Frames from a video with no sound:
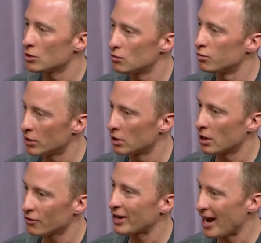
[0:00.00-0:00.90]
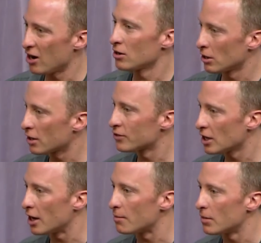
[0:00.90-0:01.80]
it with a lot of care and a lot of
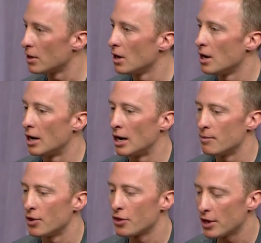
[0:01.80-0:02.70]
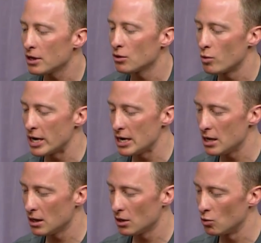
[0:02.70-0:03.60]
time. The thing that
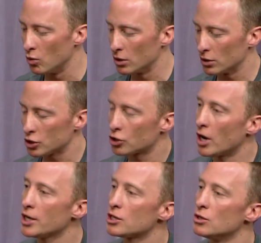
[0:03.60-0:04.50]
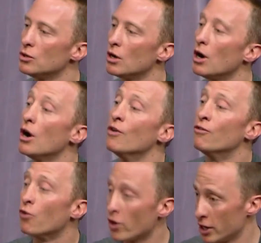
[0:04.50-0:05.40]
we will try to
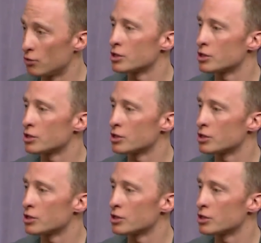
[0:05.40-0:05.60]
avoid